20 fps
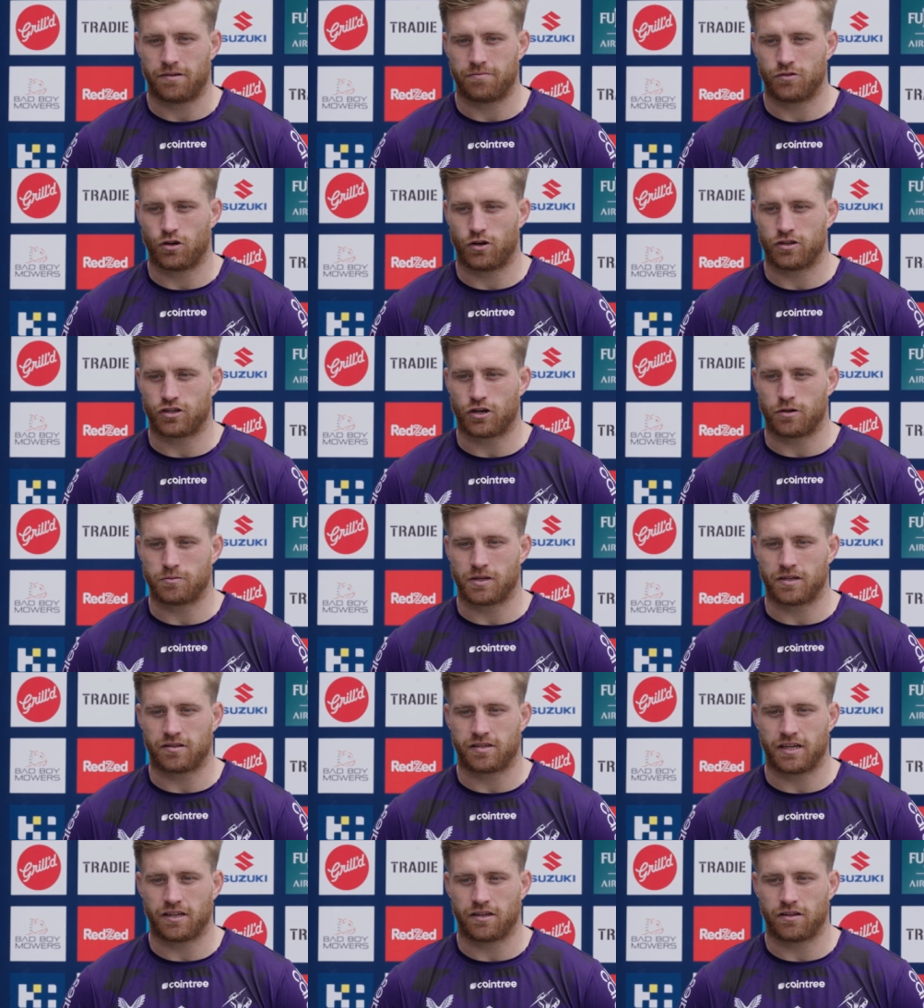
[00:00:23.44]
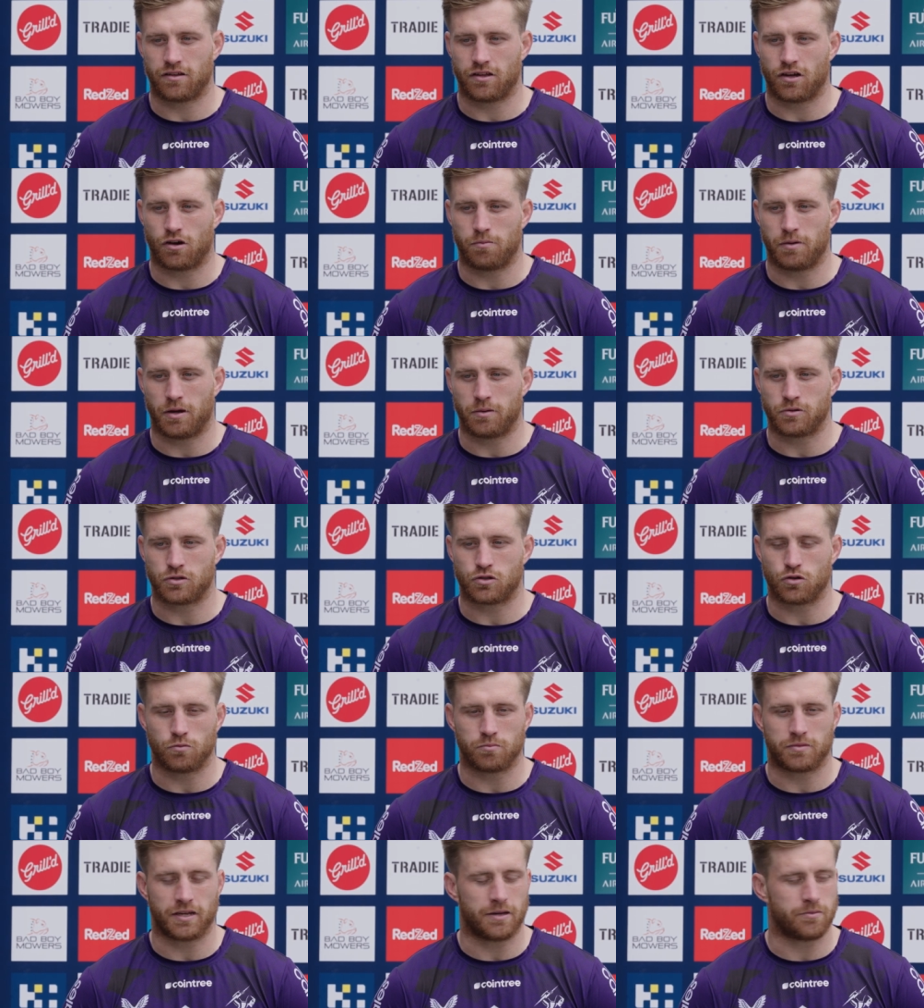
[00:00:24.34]
nine times out of 10, the old Melbourne
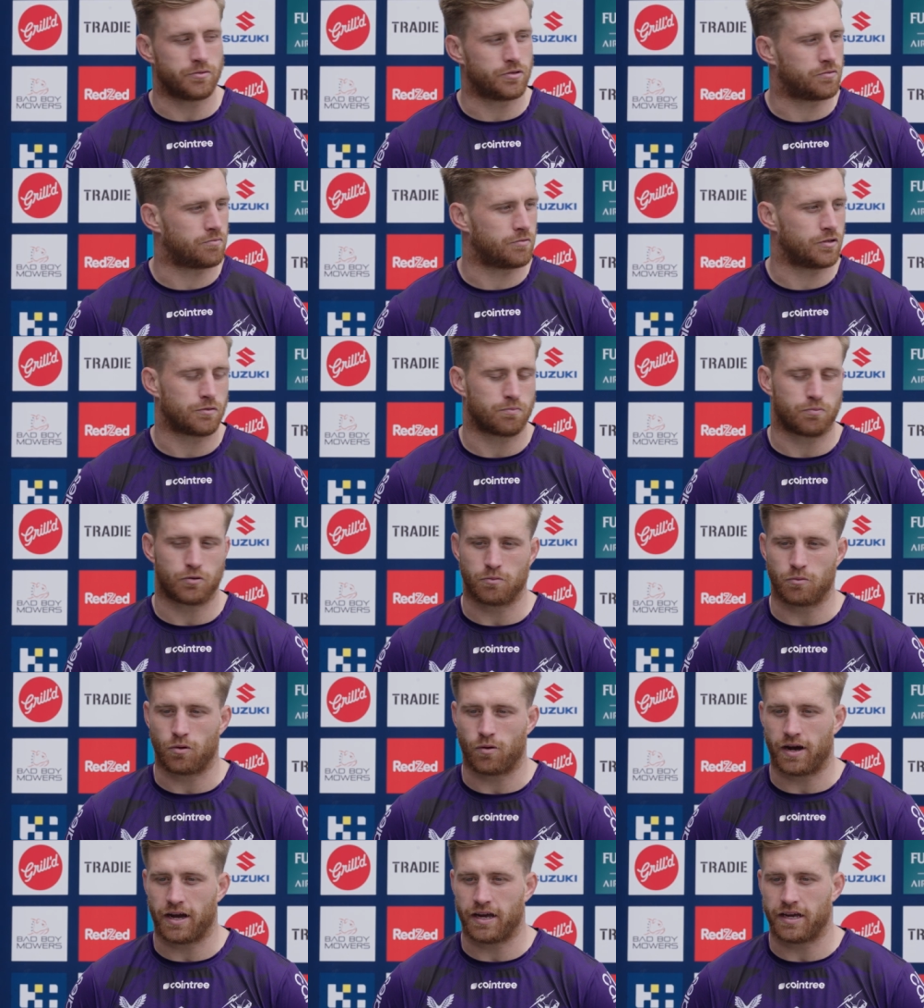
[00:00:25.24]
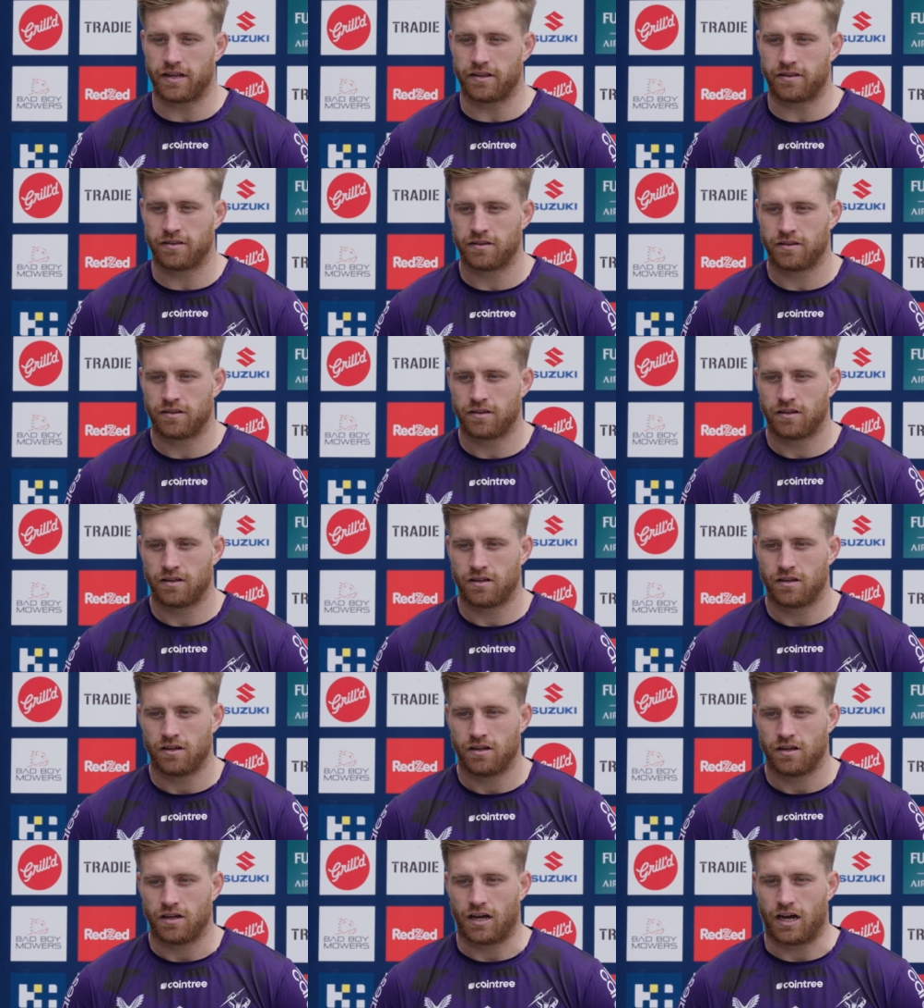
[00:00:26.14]
Storm teams just put them away and
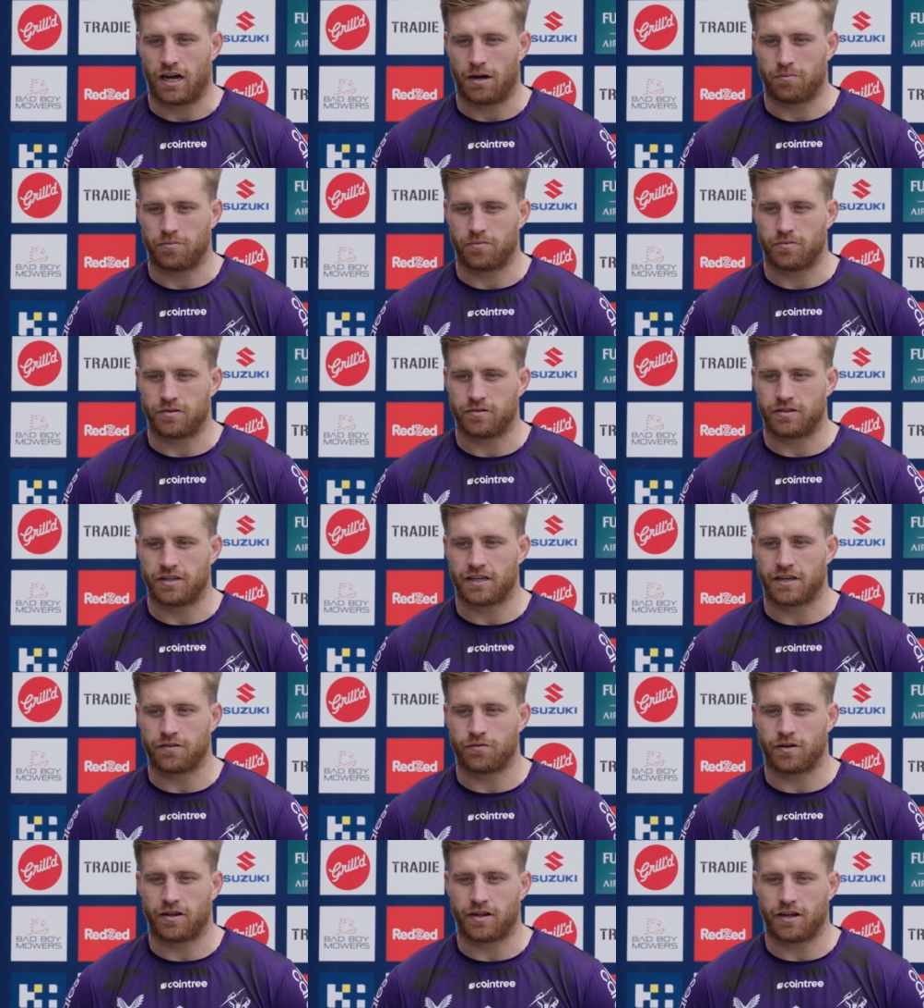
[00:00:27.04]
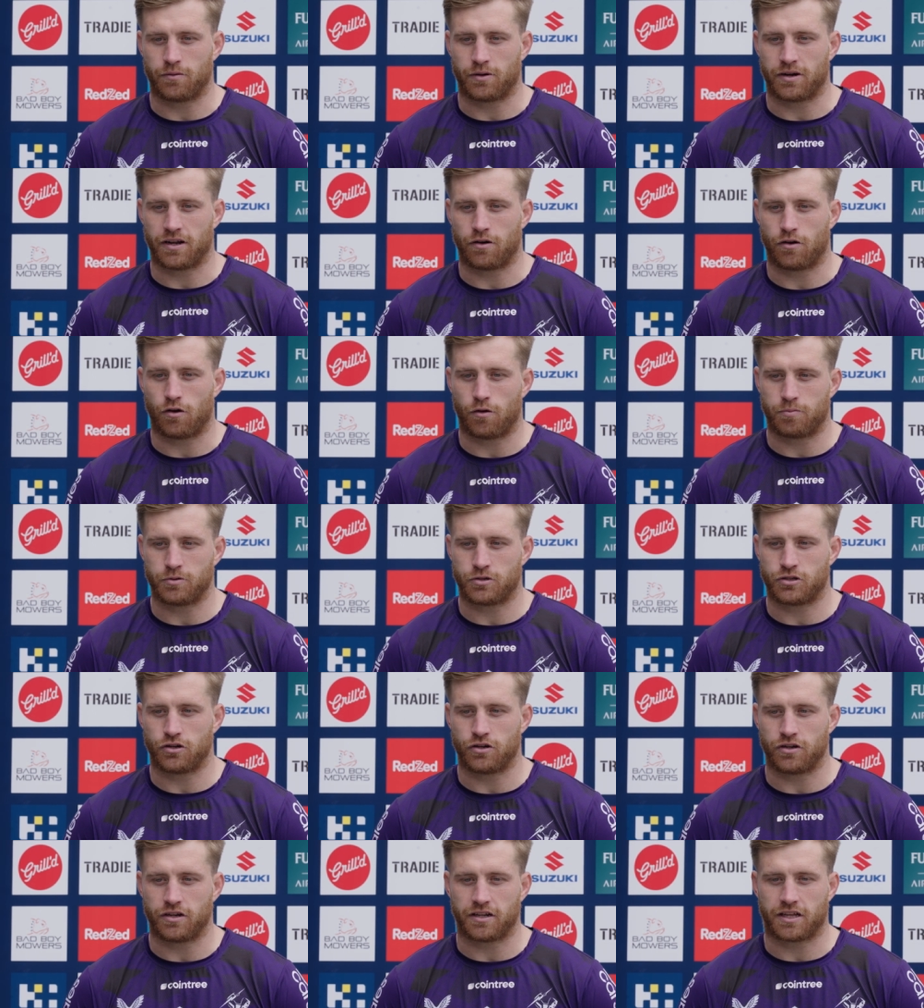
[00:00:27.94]
didn't give anyone an
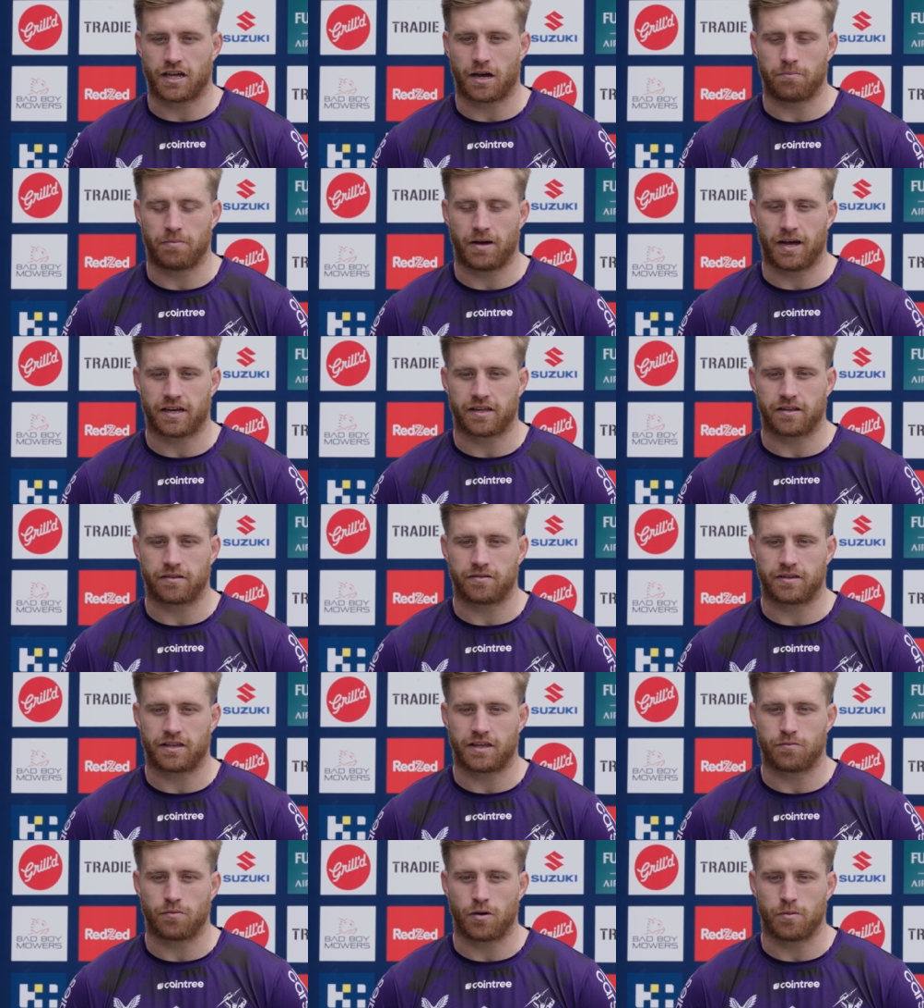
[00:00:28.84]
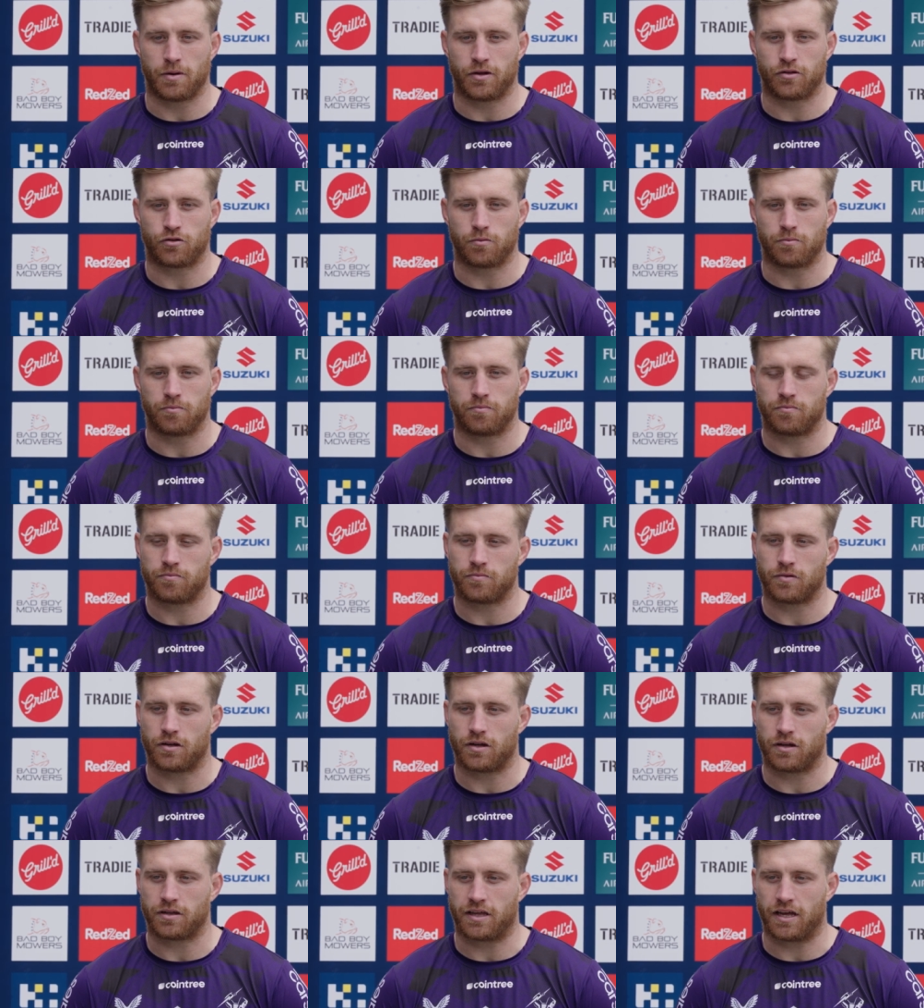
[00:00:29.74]
opportunity to come back and give momentum
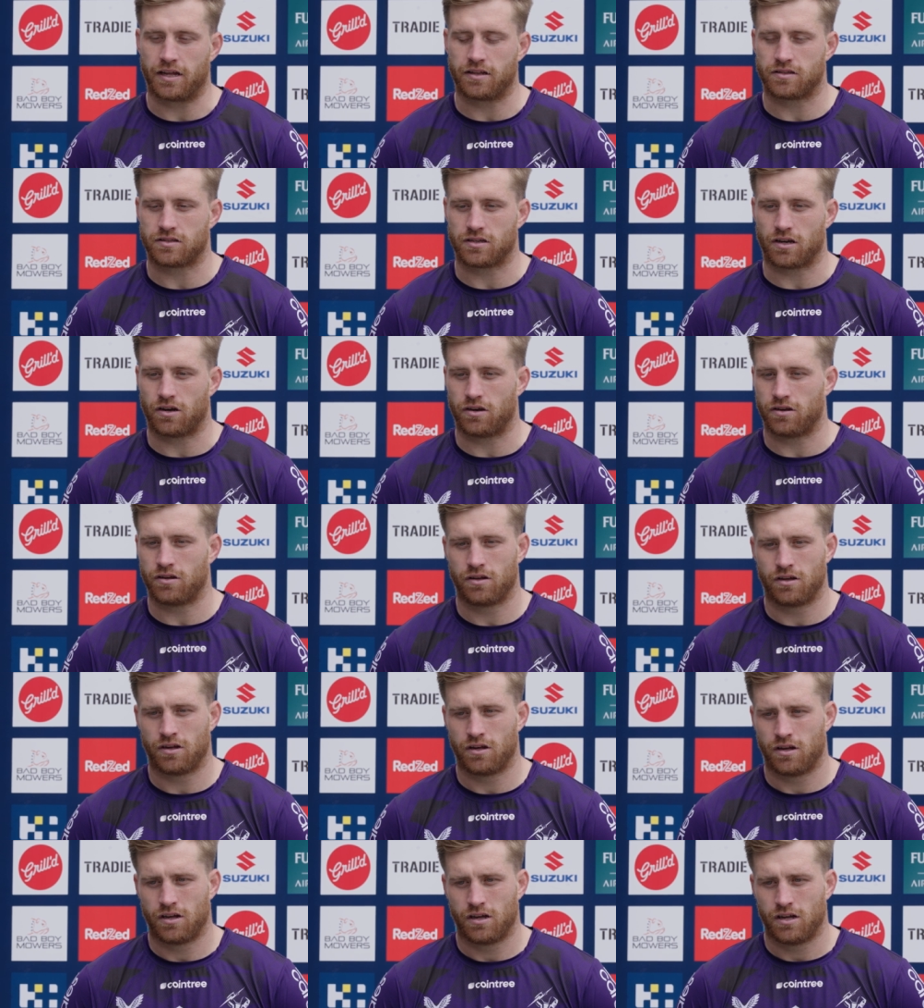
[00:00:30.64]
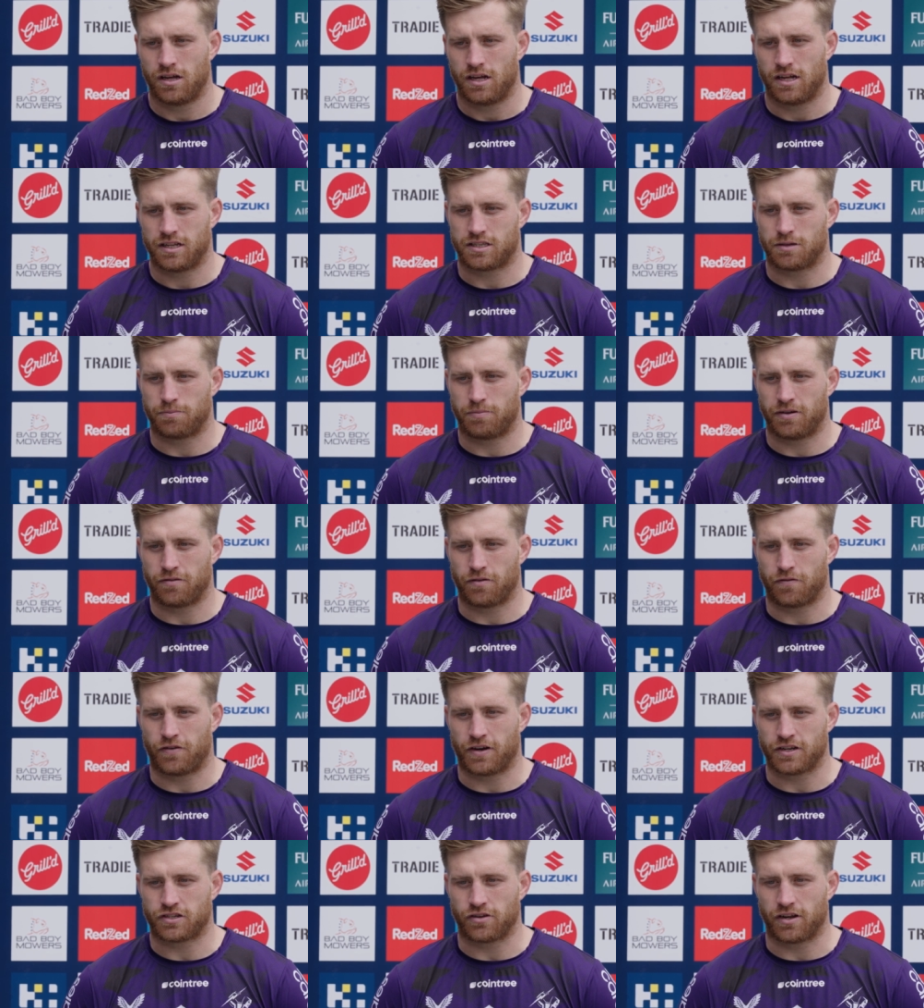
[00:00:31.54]
again. So it's a bit of a
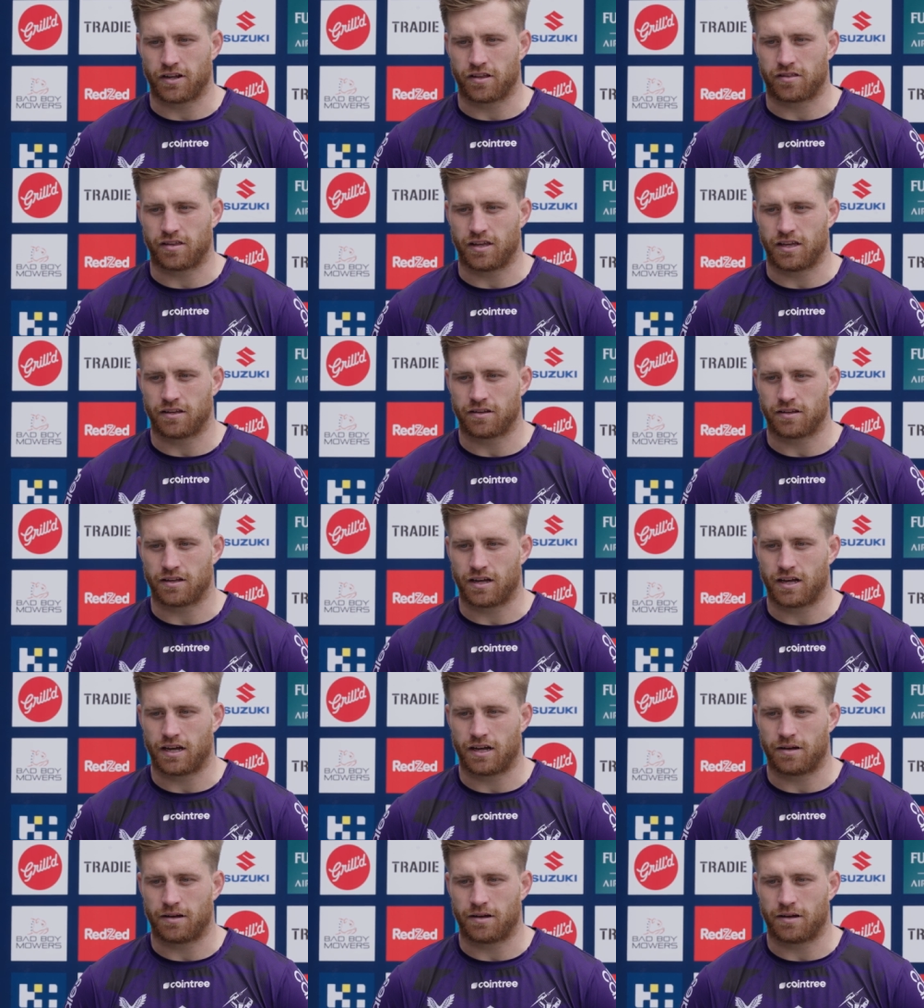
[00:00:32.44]
frustrating thing.